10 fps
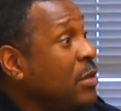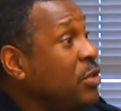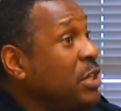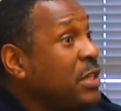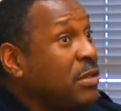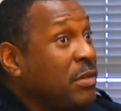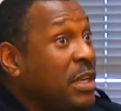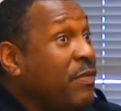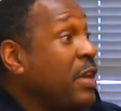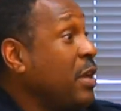just
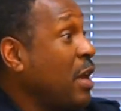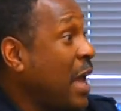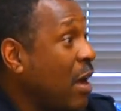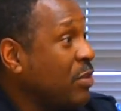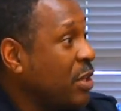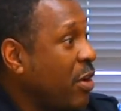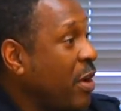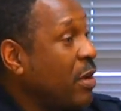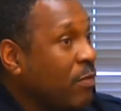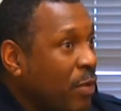living in a housing
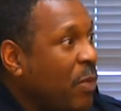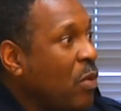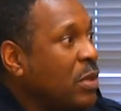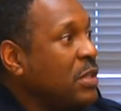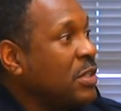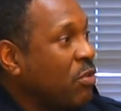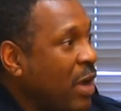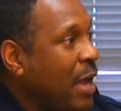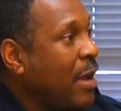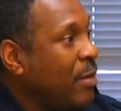area. Report this
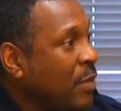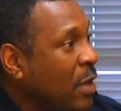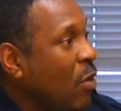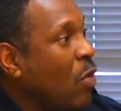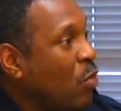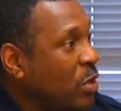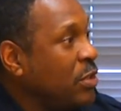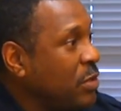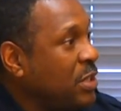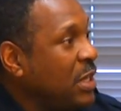crime or would
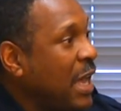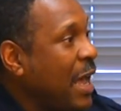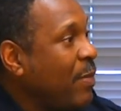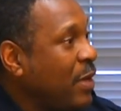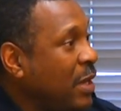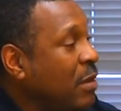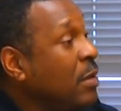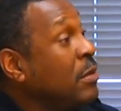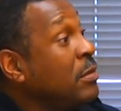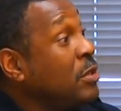you see happening
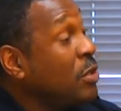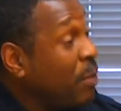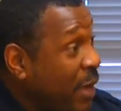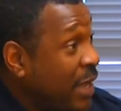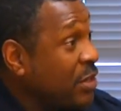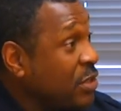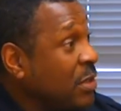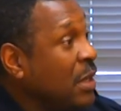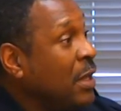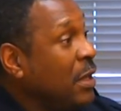to the manager.
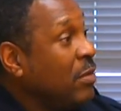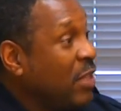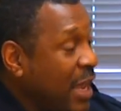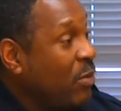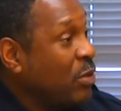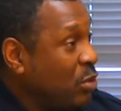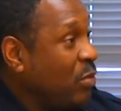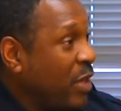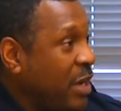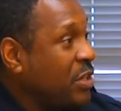They will do their